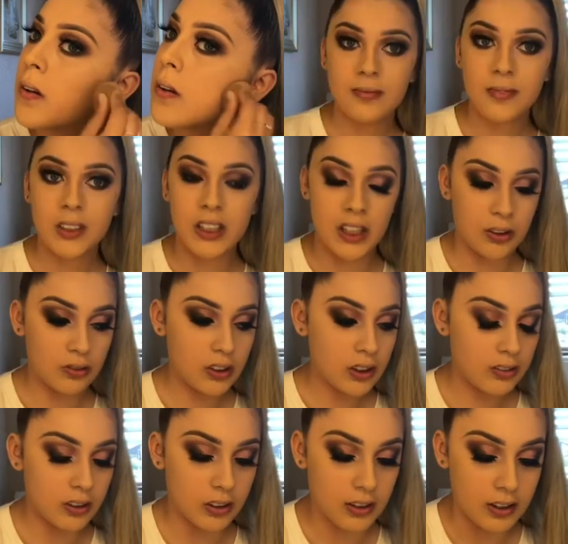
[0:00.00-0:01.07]
Yeah, I don't really
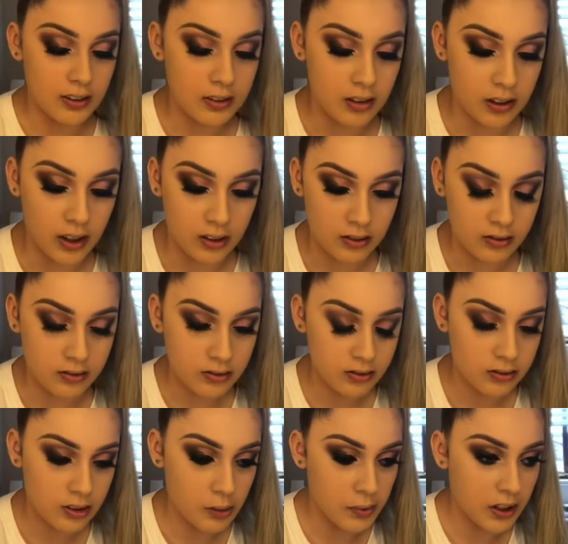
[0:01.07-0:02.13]
feel like that's done anything
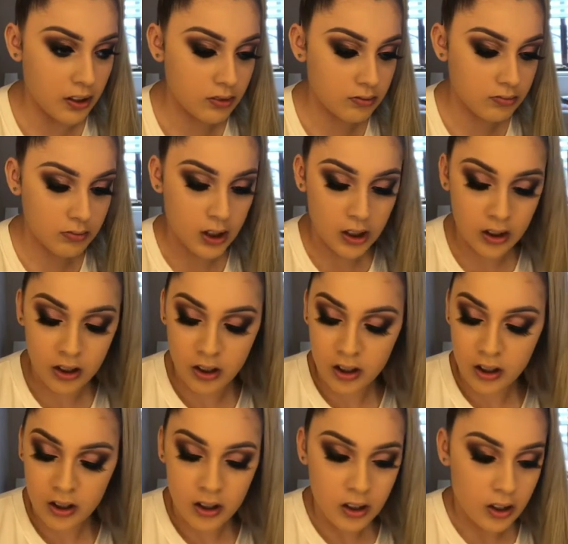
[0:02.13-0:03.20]
to me.
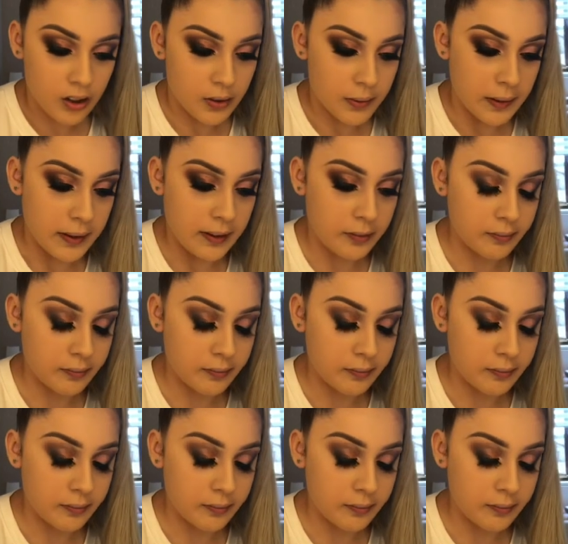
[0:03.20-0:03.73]
Okay.